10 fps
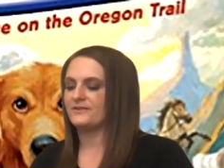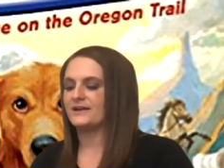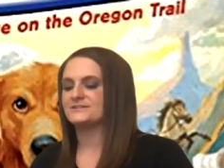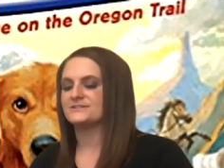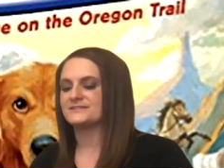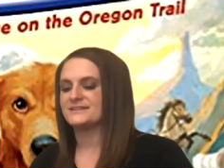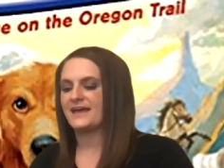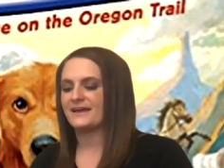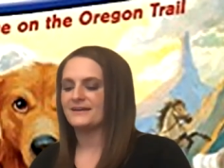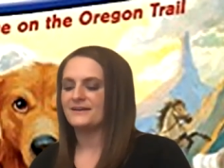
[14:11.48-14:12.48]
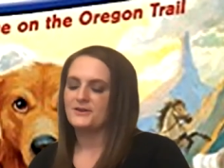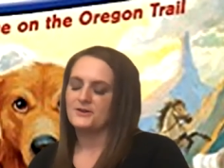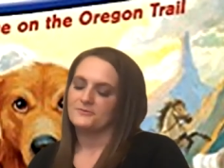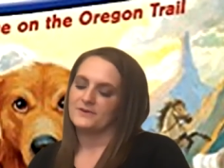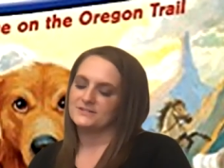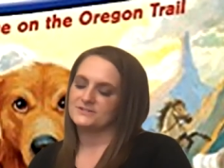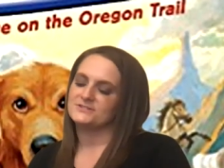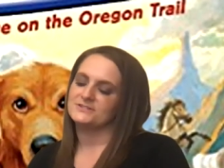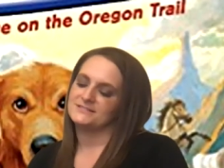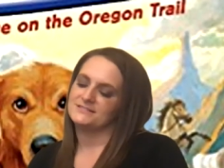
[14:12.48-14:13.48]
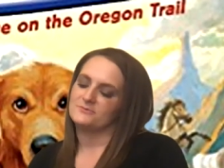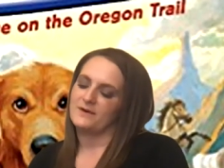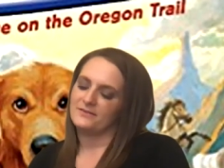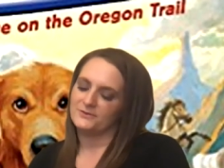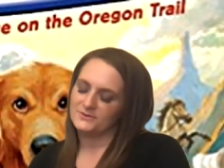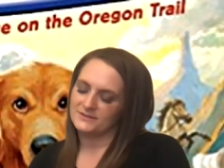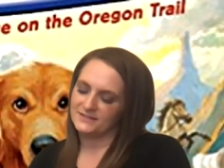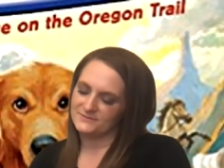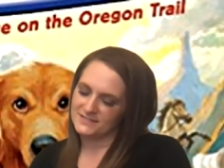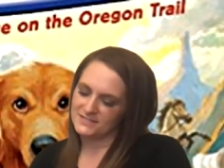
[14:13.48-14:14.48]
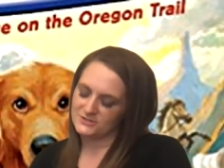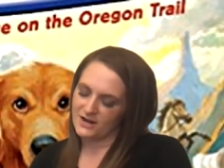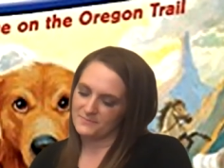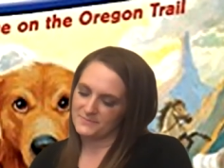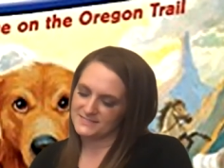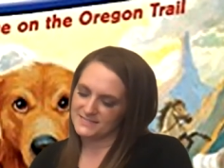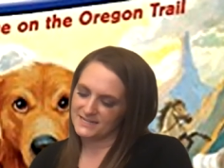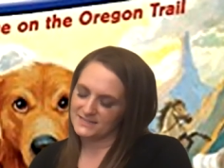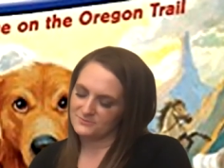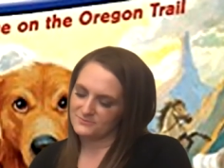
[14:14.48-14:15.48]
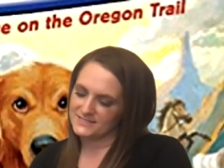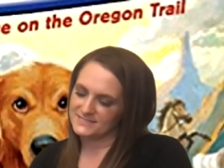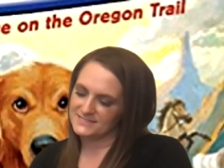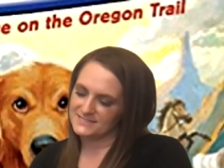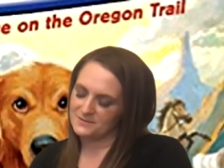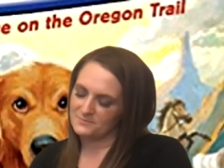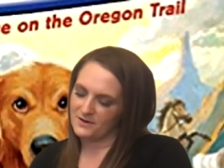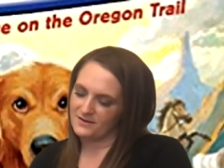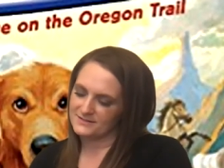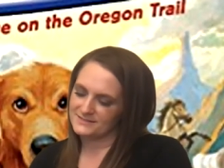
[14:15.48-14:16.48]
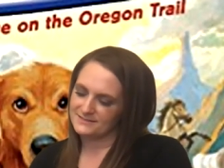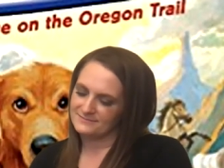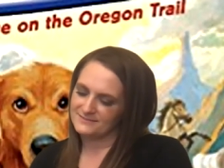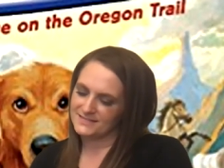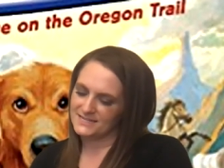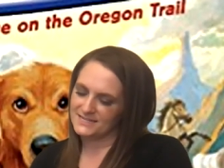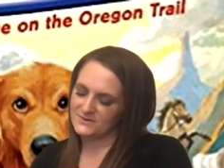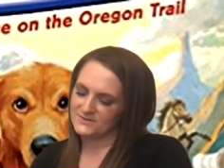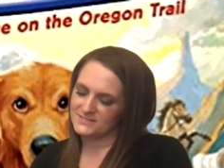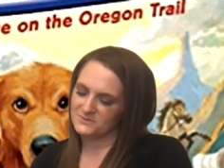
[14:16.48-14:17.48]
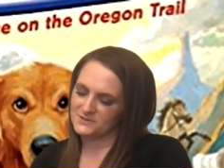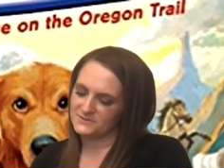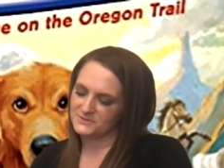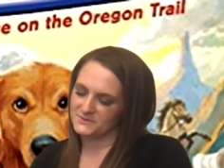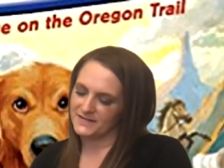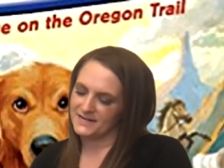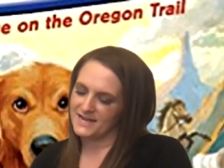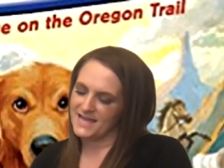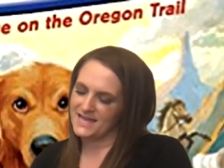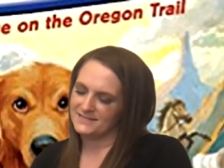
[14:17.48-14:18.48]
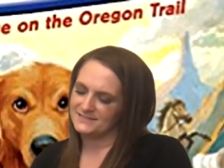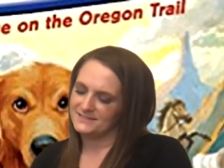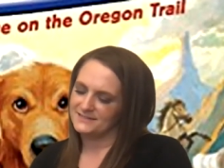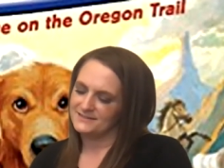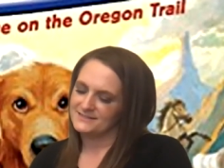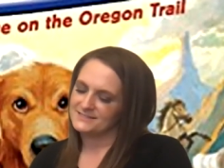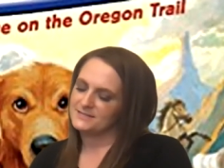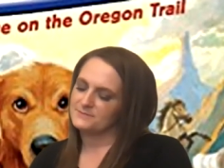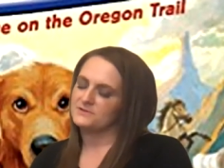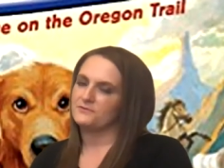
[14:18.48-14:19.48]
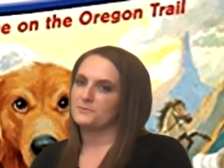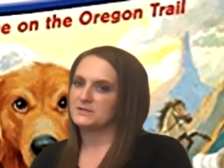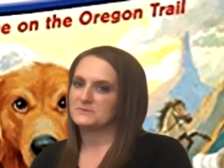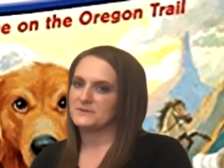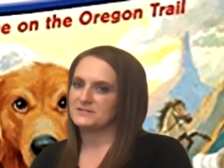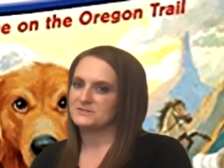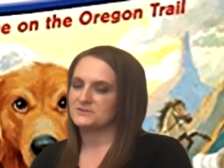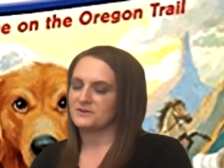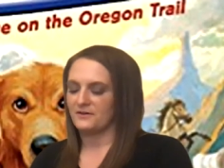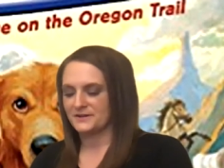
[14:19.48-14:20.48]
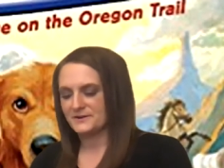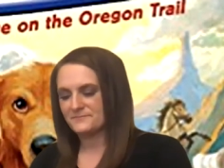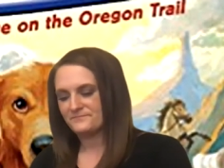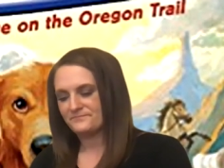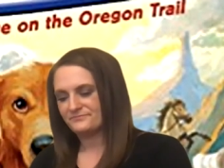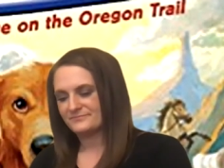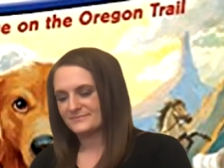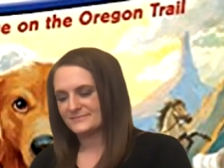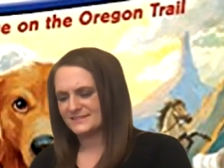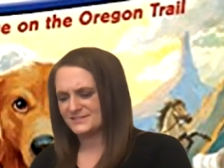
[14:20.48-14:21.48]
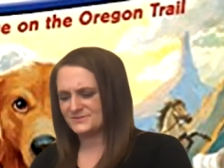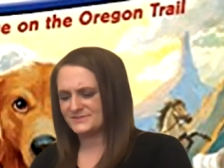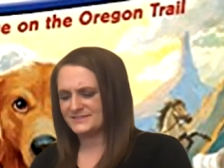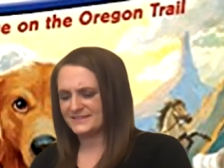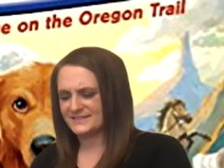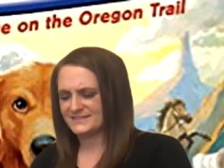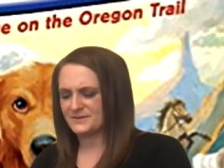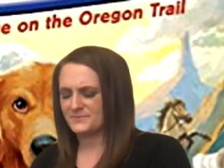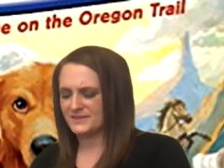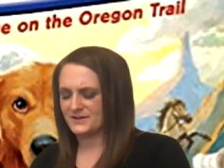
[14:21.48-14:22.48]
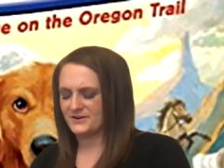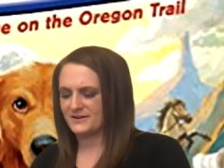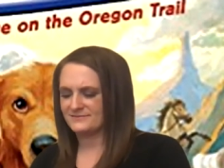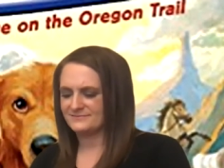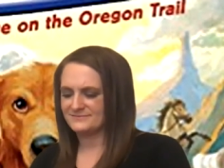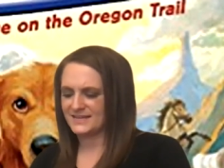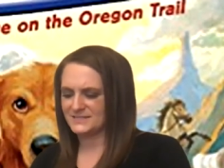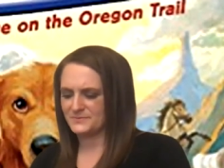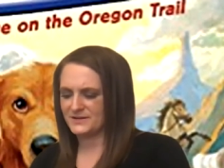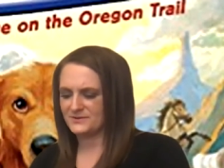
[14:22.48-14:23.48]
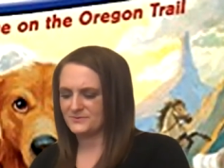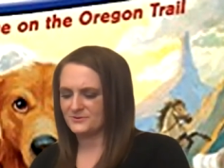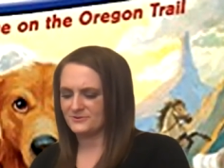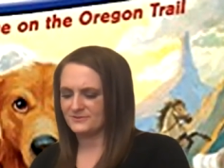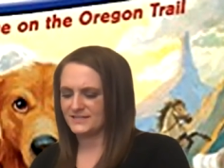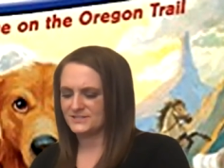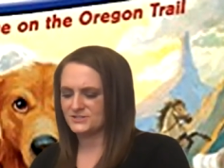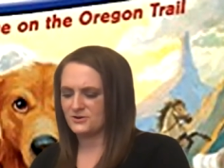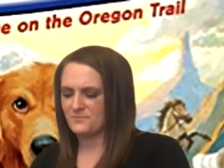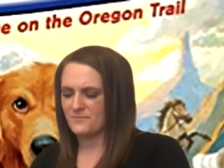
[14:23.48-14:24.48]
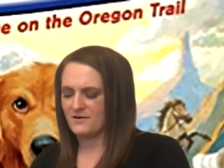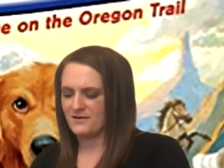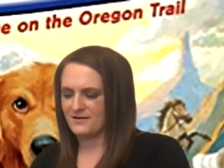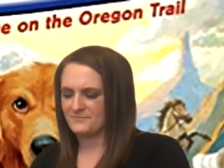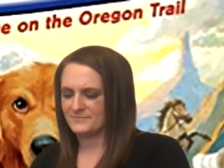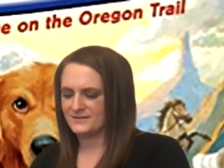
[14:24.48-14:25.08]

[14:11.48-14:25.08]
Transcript: Ranger's neck. Ranger stood still while Luke lifted the strap and studied the rusty tin box. Then he noticed the quilt square and slipped it from under Ranger's collar. Did you dig this up in the garden? That's pretty cool. Let's show Mom.